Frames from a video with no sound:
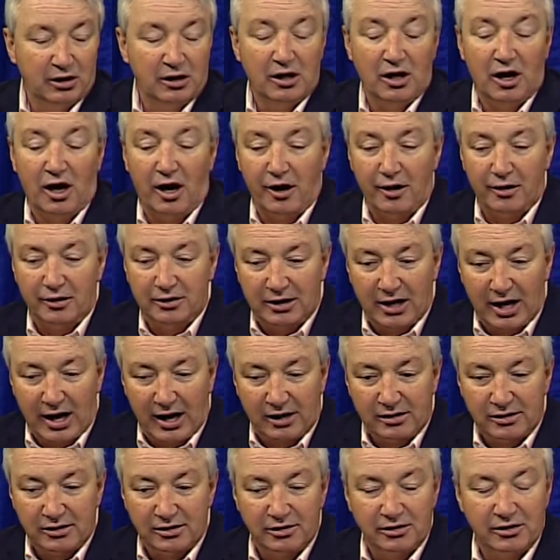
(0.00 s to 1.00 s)
Higher
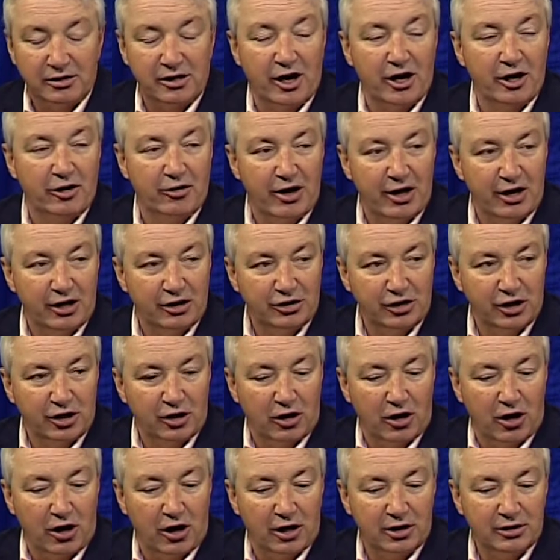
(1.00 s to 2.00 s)
taxes, higher energy
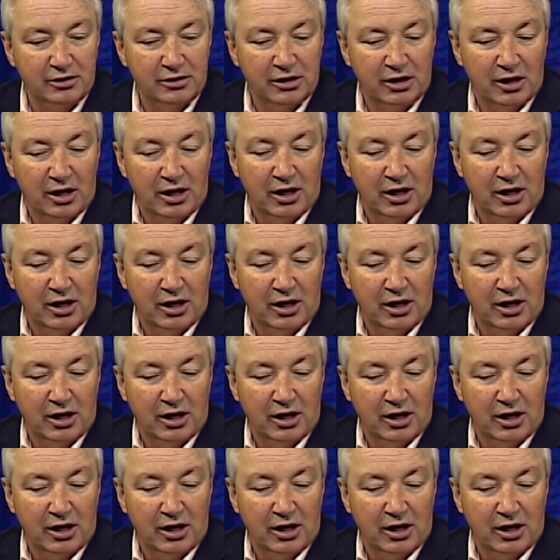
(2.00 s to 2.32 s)
costs,